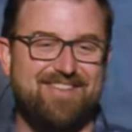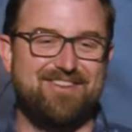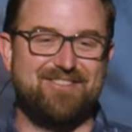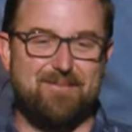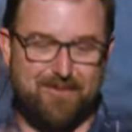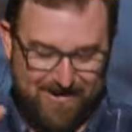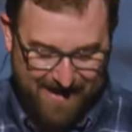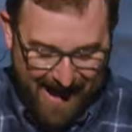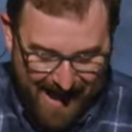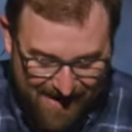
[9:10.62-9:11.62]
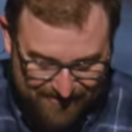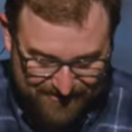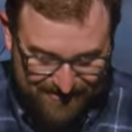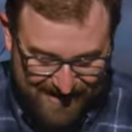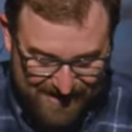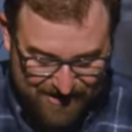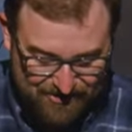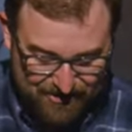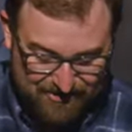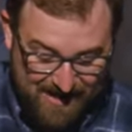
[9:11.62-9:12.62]
you can jump around after
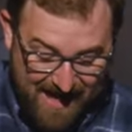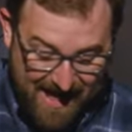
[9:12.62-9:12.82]
church.